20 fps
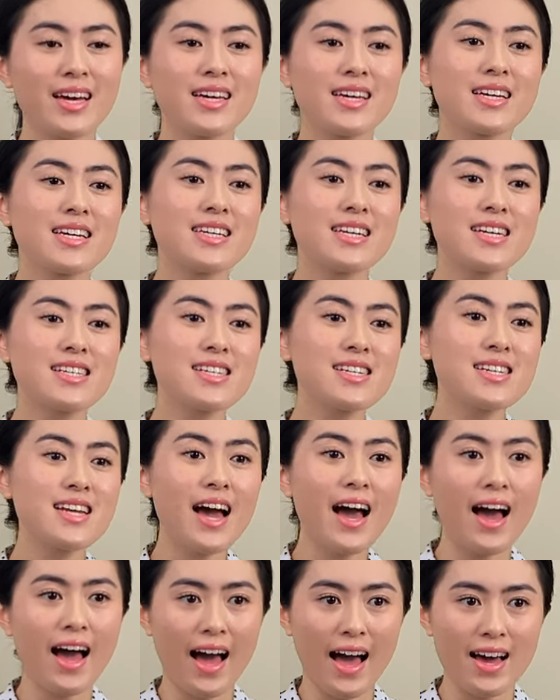He doesn't
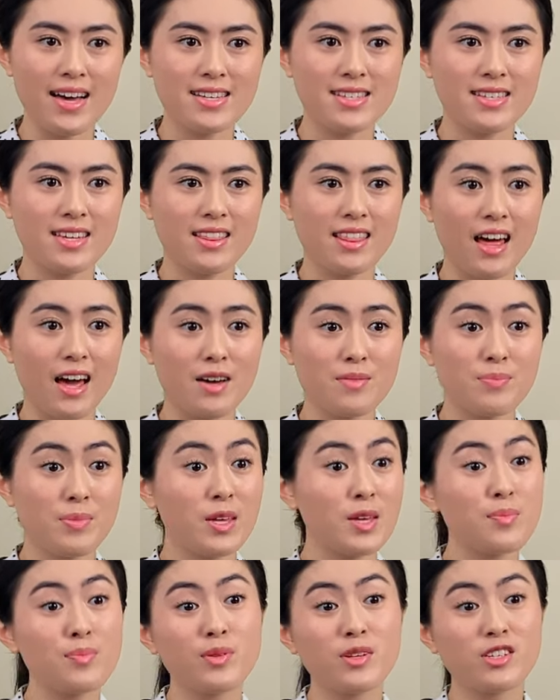ask that
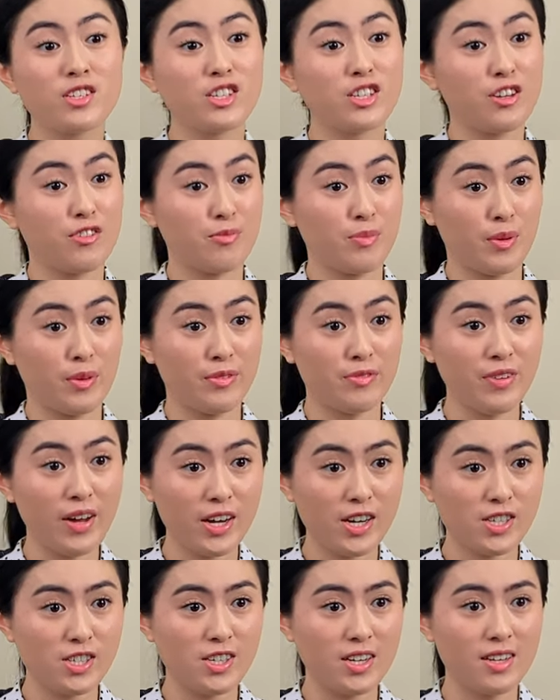people achieve
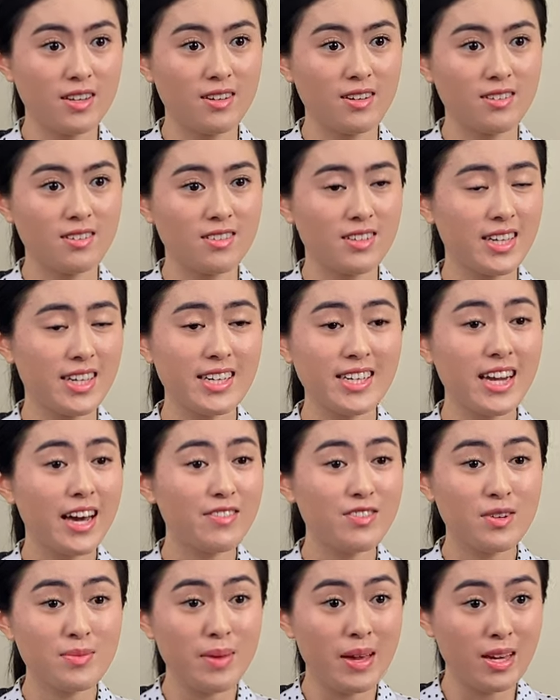perfection and
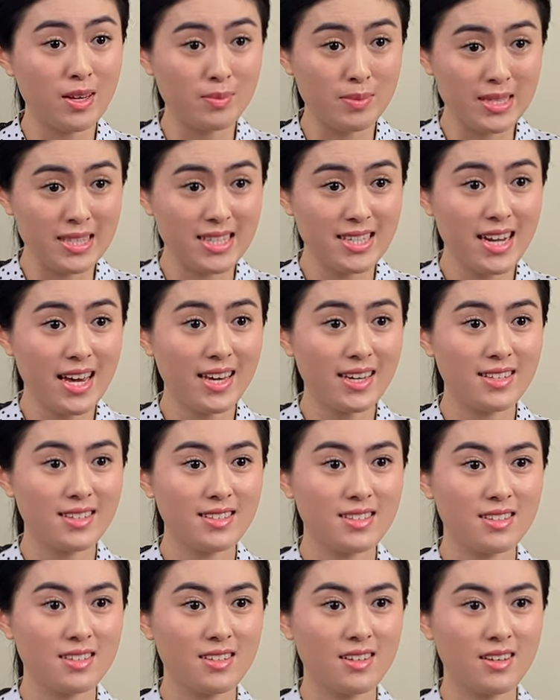never make
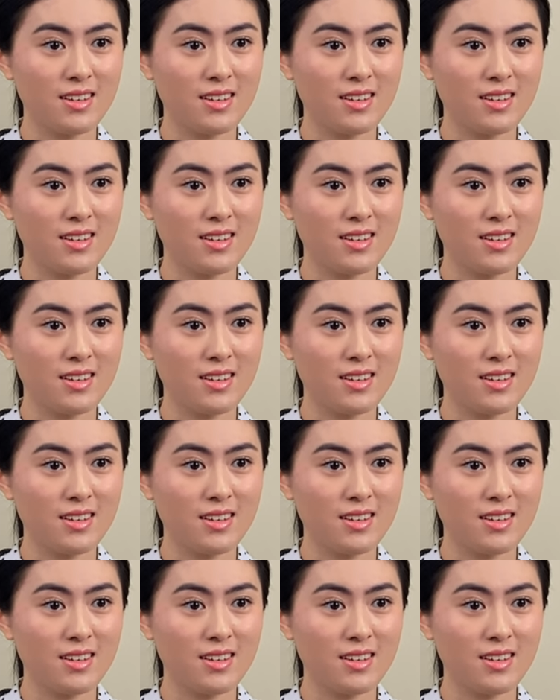mistakes,